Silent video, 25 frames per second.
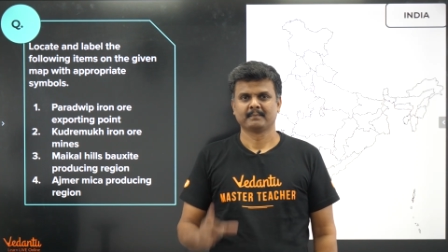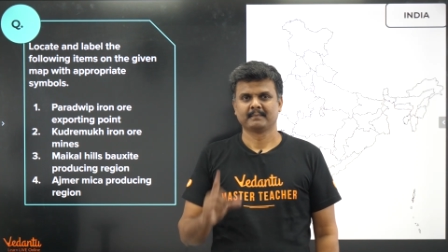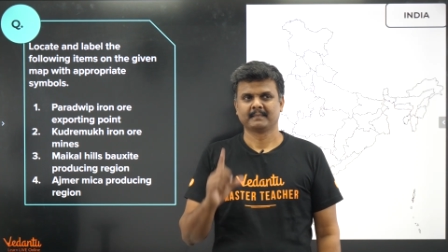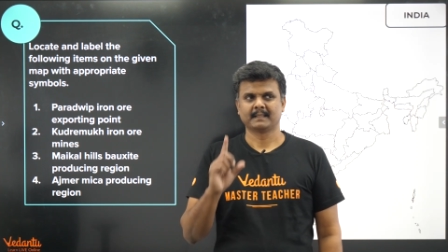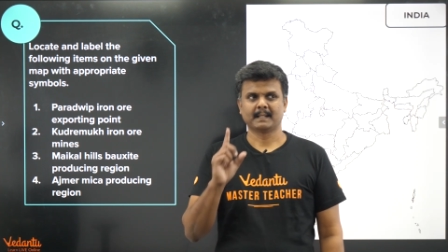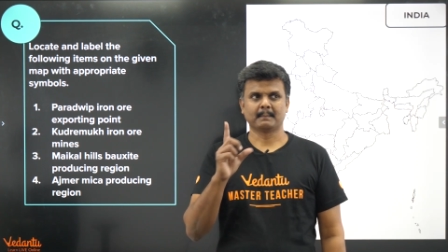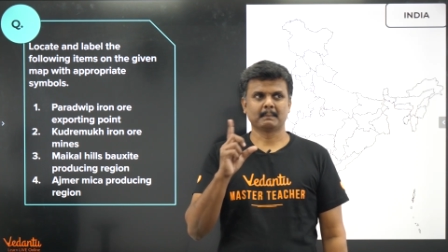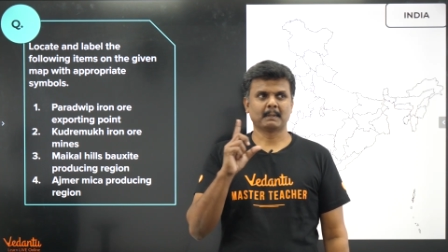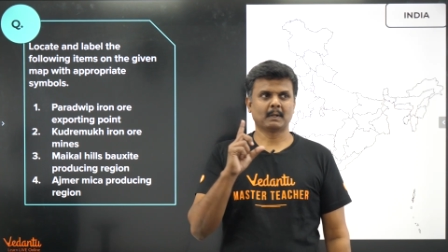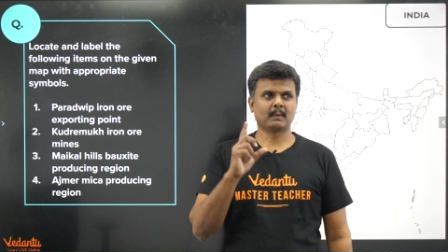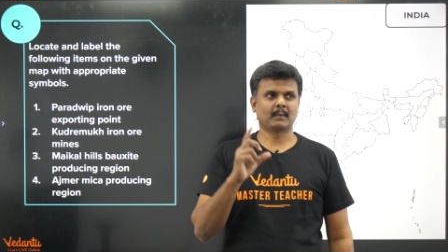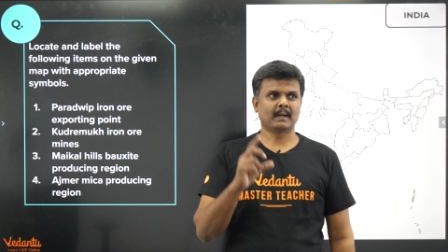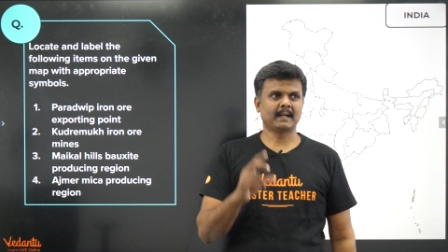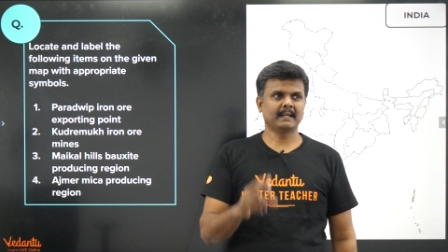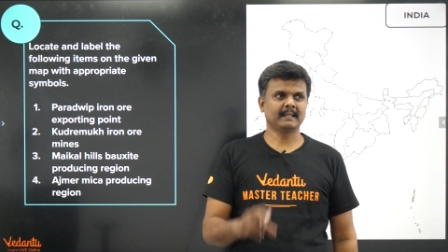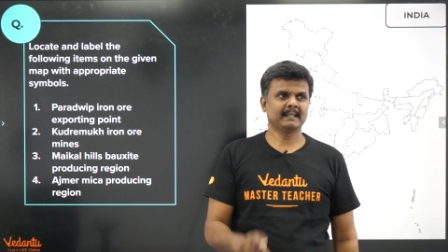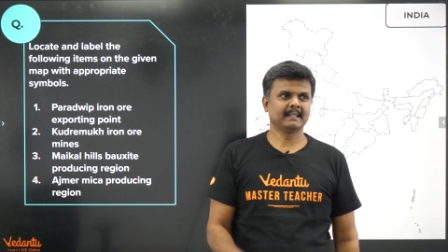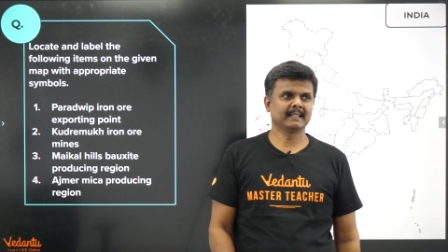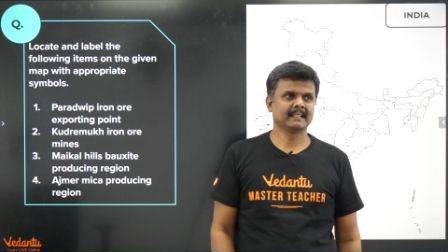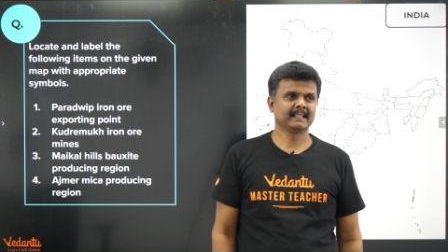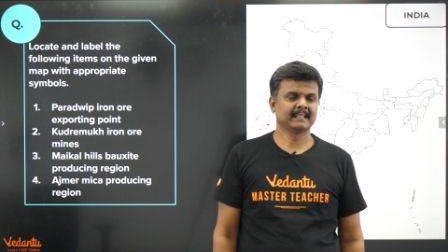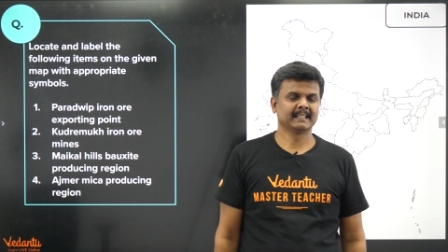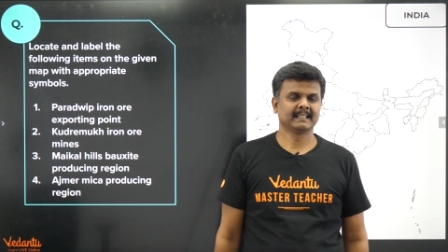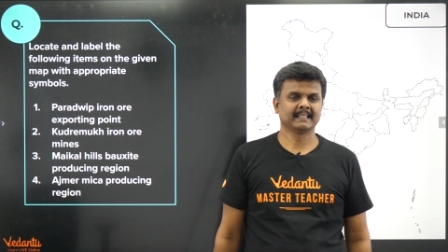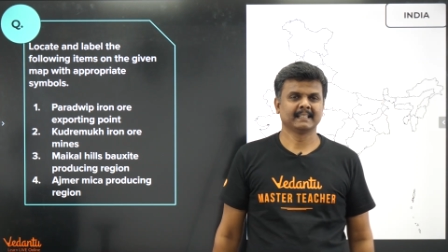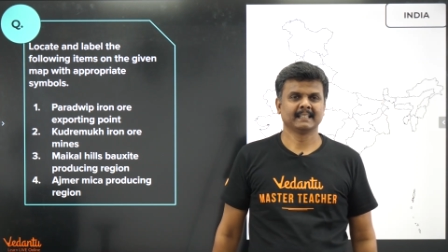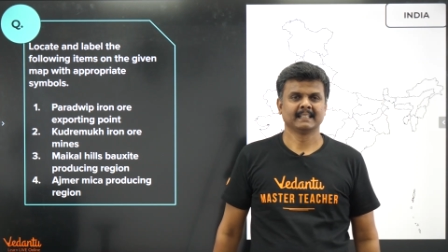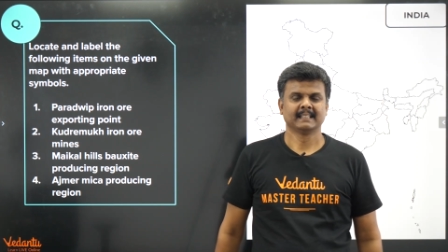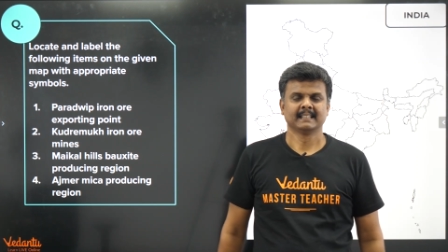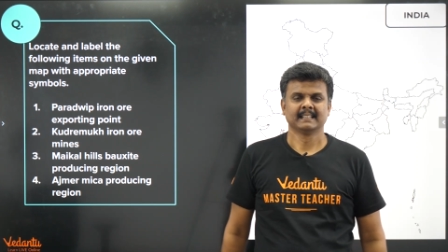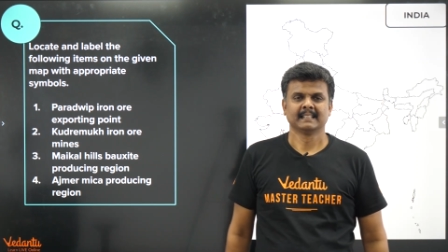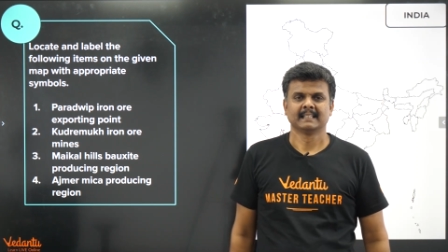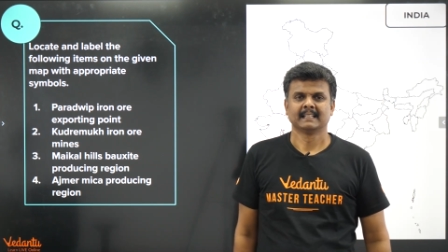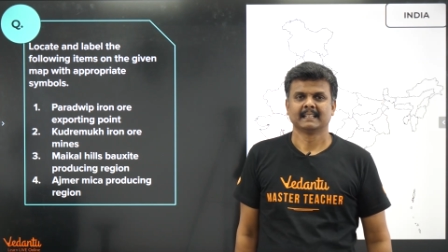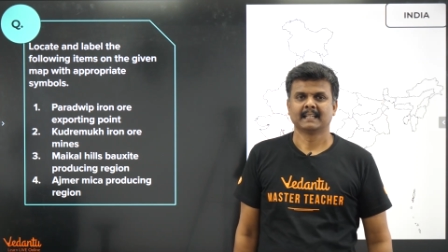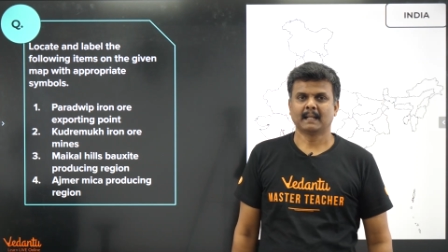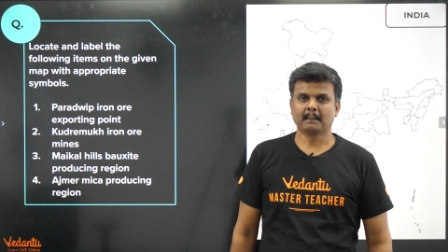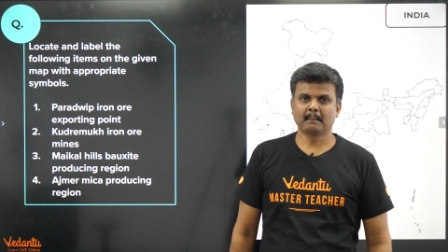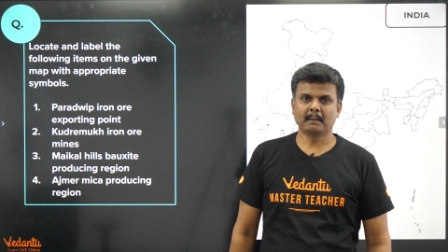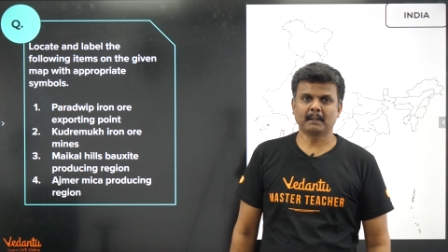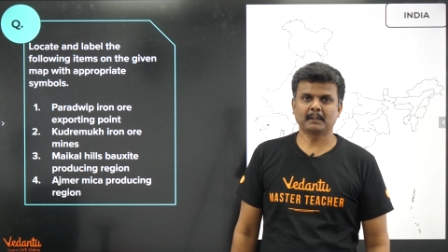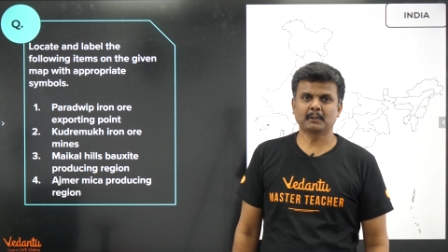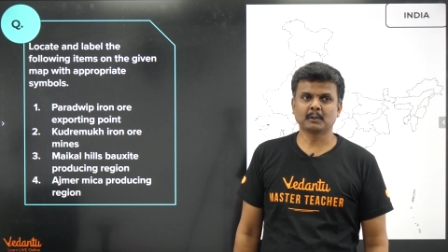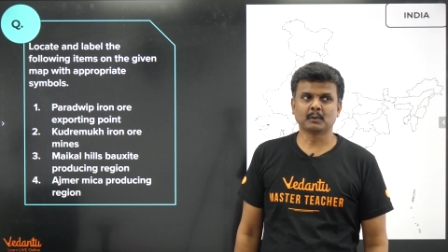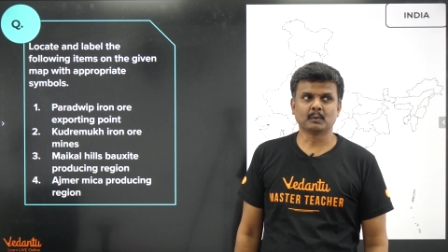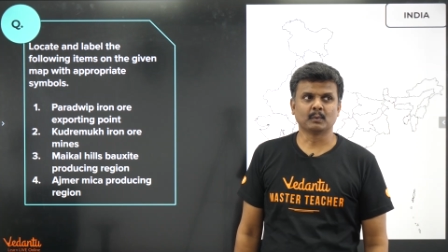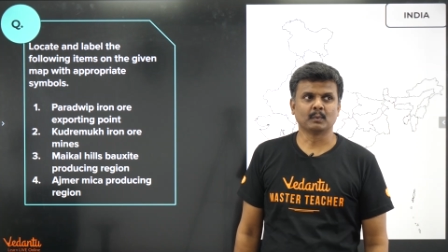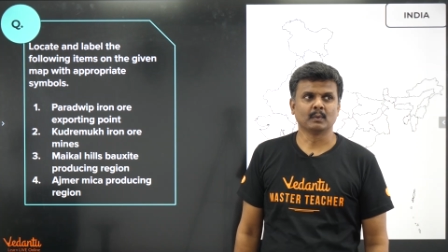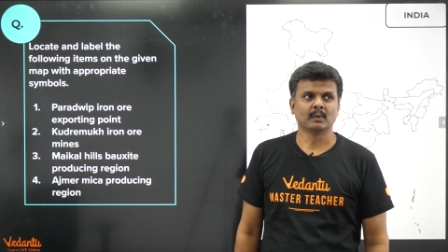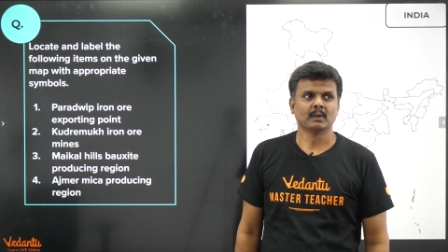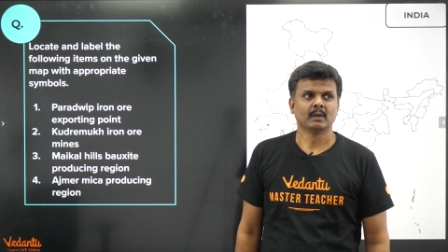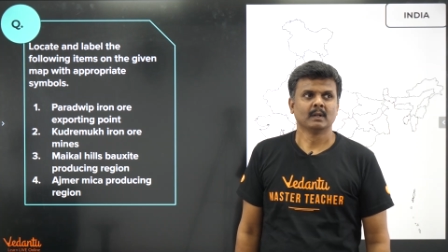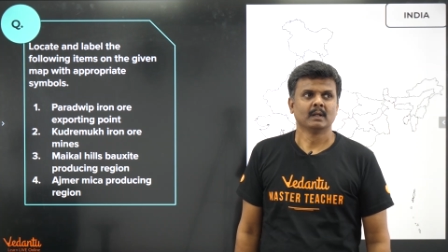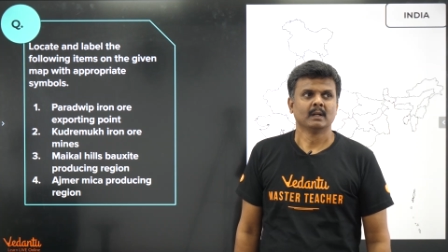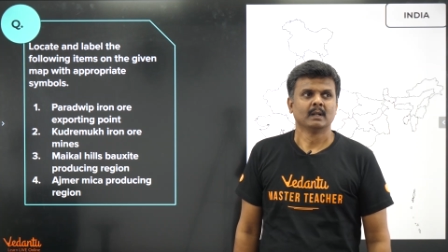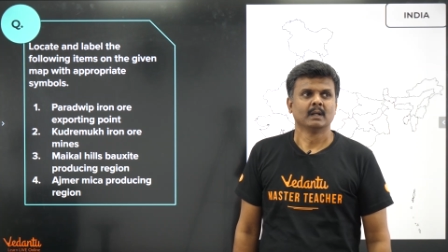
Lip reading: Number one. Number two.